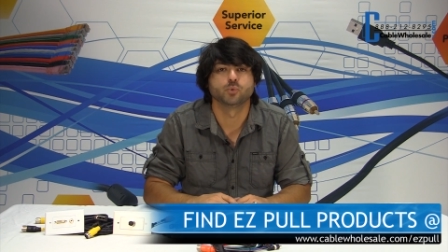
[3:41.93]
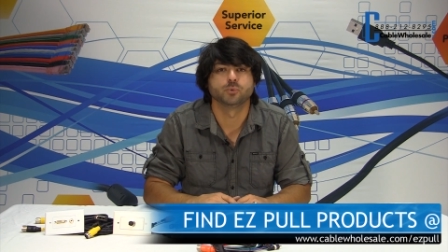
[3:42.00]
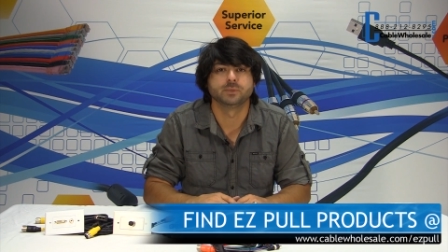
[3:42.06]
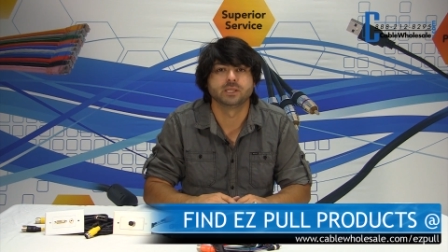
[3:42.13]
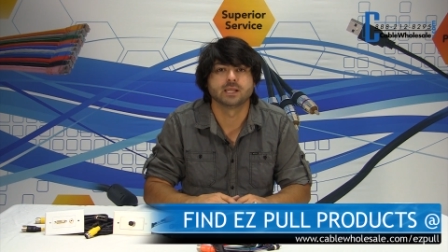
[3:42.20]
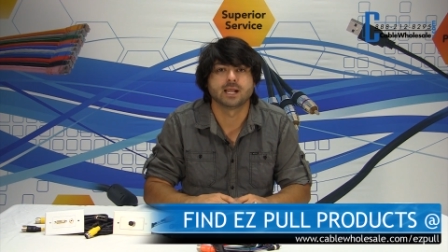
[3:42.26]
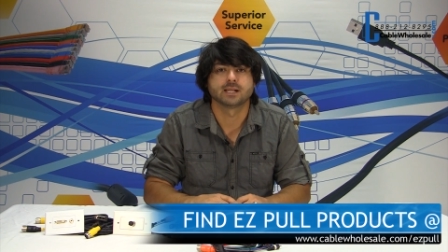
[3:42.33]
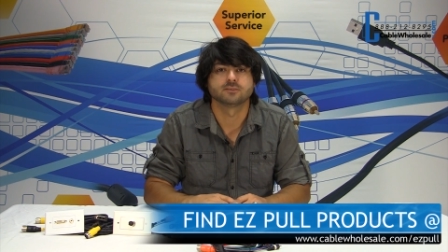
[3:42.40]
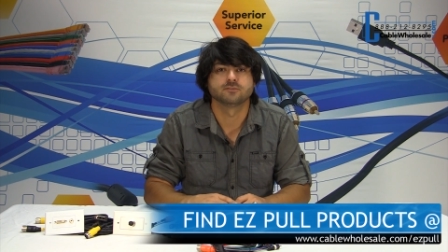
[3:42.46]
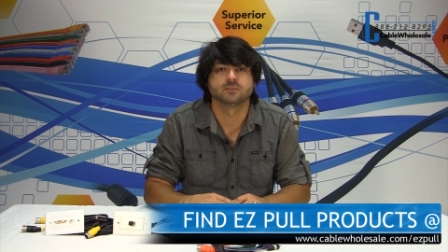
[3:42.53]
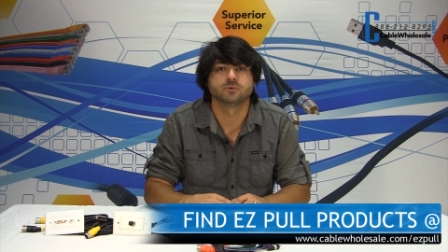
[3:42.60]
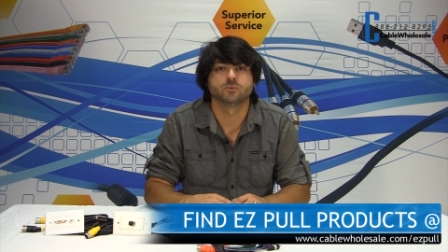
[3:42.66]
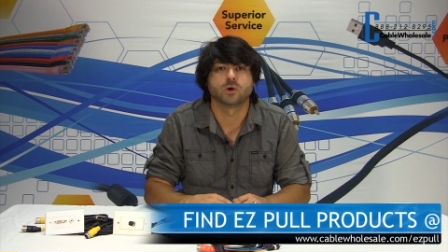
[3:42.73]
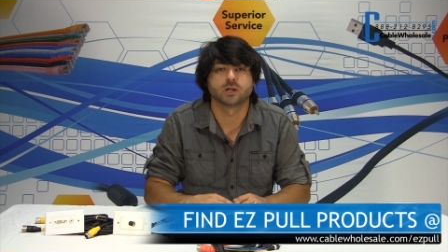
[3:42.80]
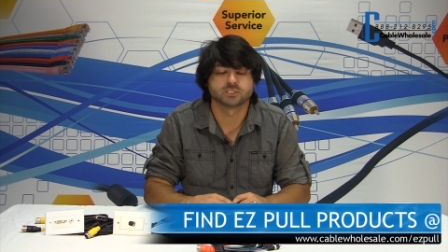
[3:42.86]
We'll be
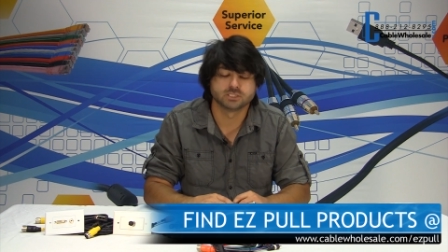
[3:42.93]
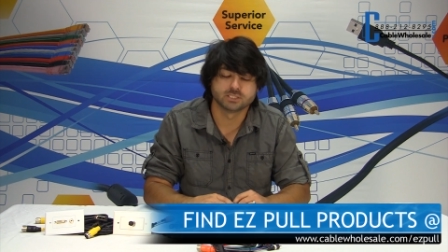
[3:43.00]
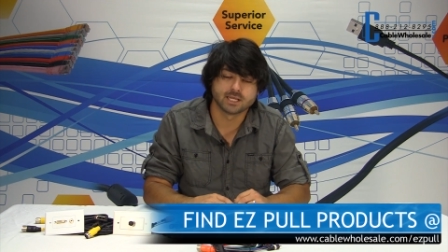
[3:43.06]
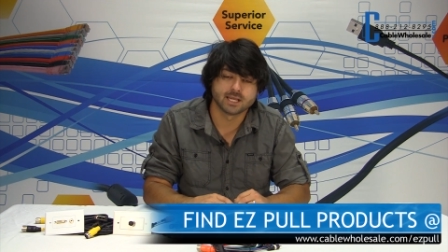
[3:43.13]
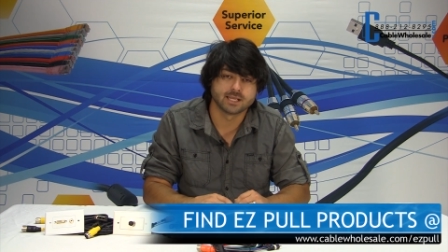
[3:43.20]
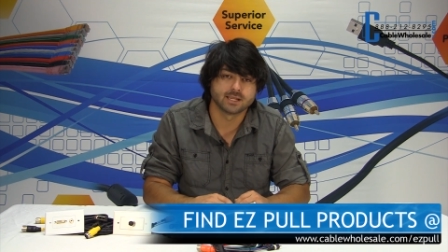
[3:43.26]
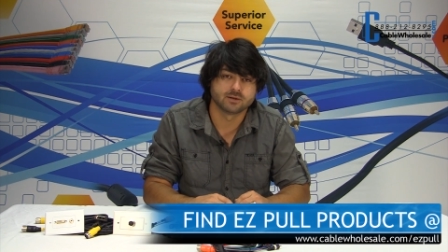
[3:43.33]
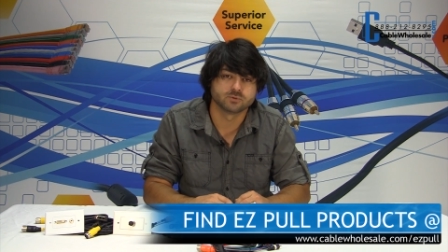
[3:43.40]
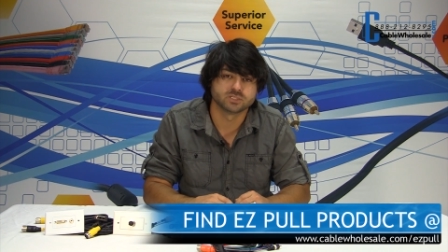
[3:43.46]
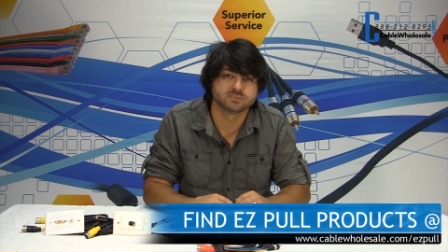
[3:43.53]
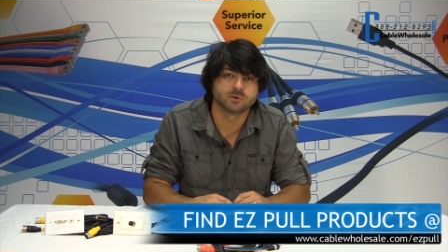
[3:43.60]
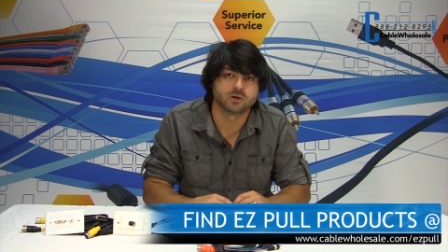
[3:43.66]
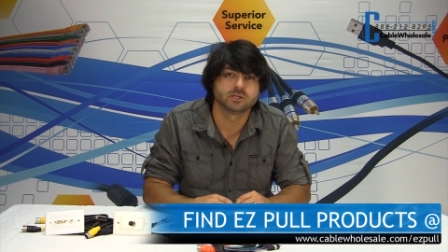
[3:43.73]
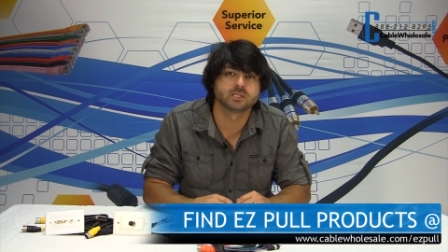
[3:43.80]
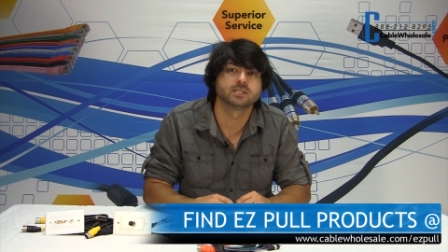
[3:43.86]
actively watching that and
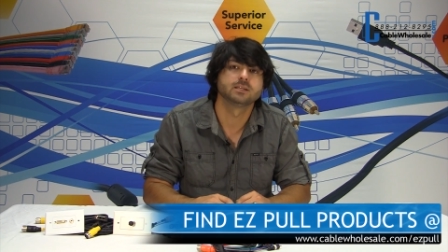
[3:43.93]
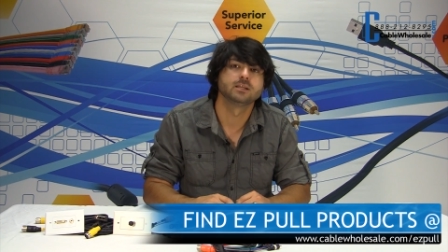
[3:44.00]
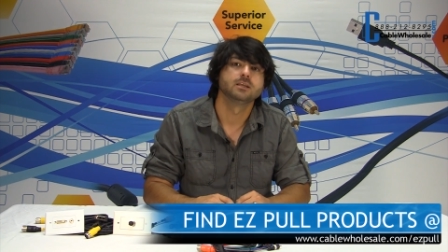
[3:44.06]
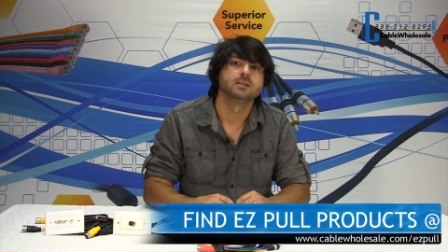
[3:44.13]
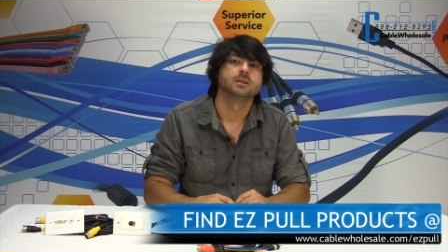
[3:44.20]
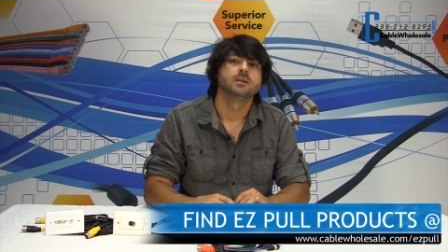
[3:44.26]
responding.